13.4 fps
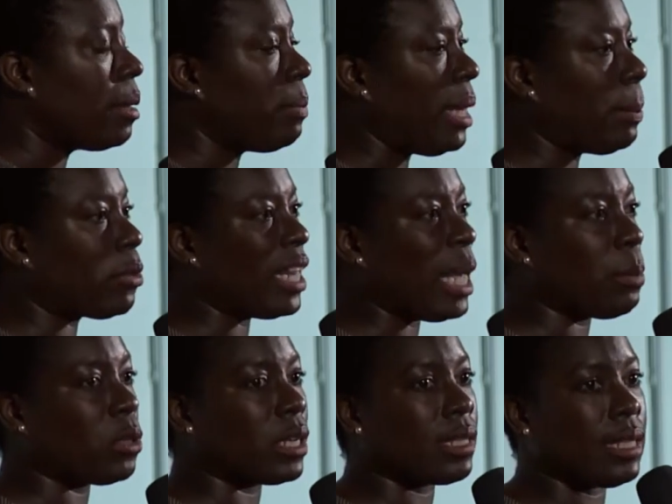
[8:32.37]
people are
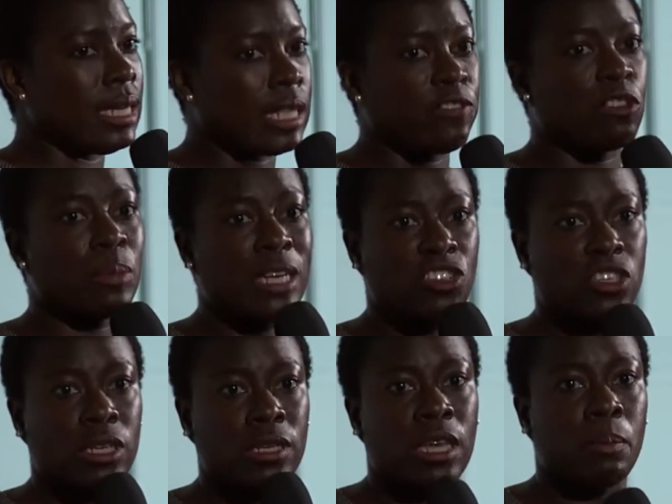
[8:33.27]
able to see this
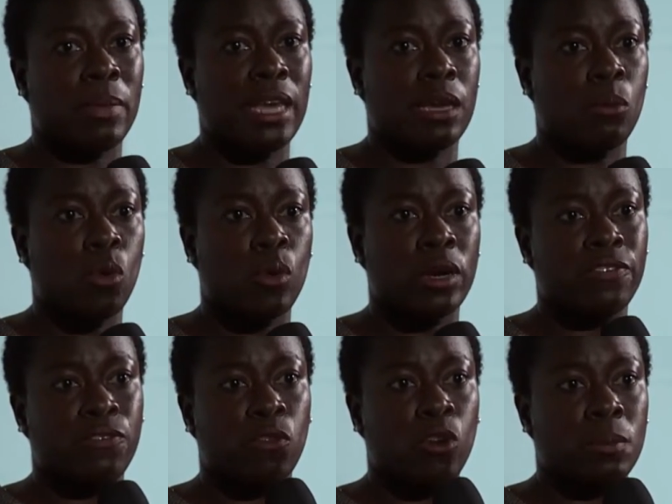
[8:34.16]
information and make more
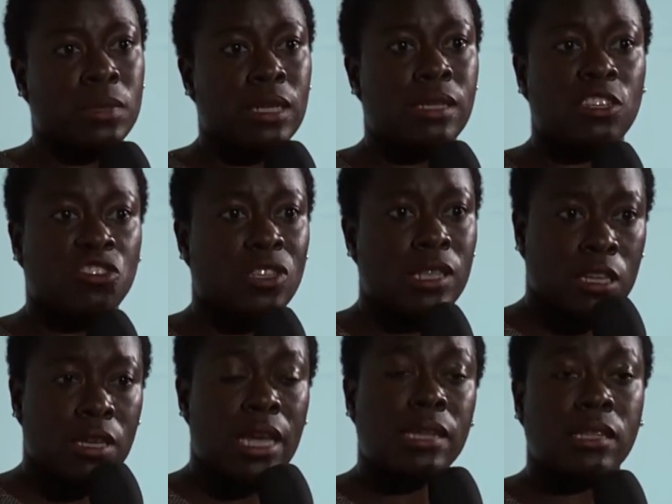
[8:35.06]
informed decisions as,
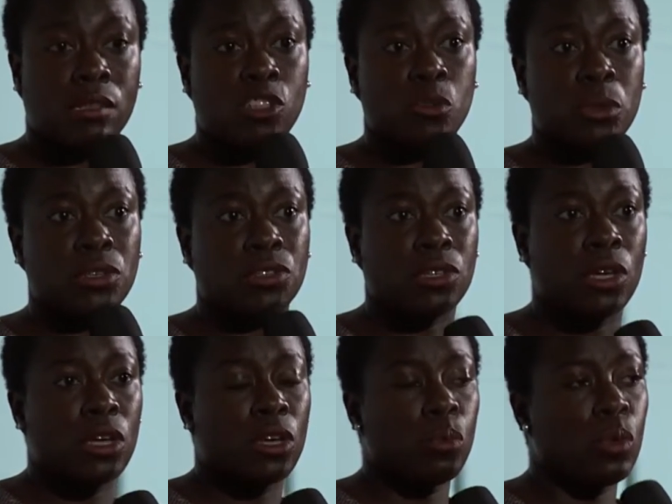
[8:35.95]
as consumers,
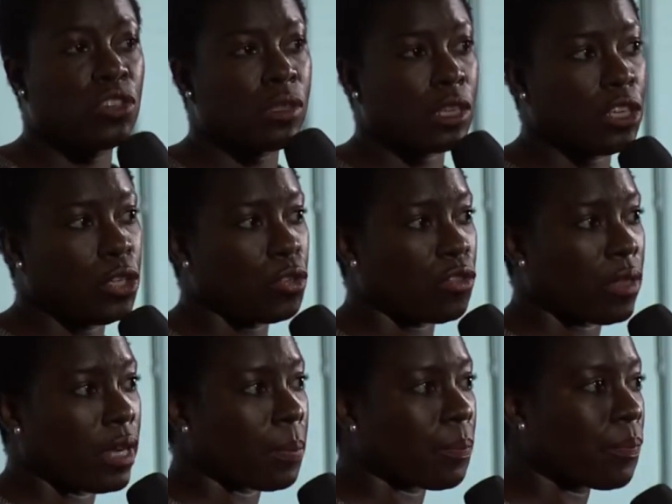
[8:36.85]
which is a huge
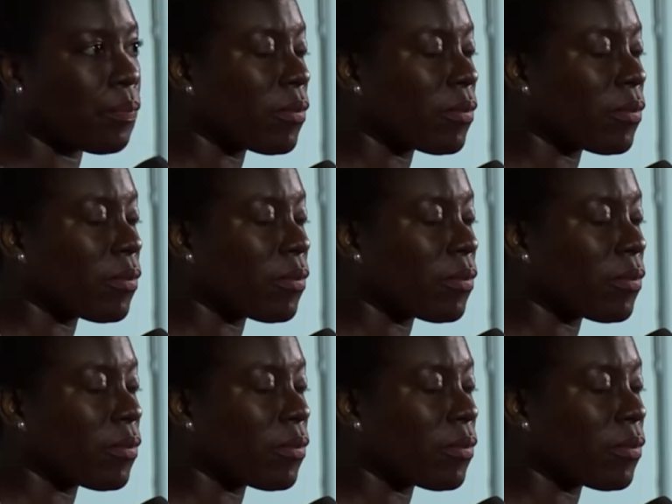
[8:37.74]
thing.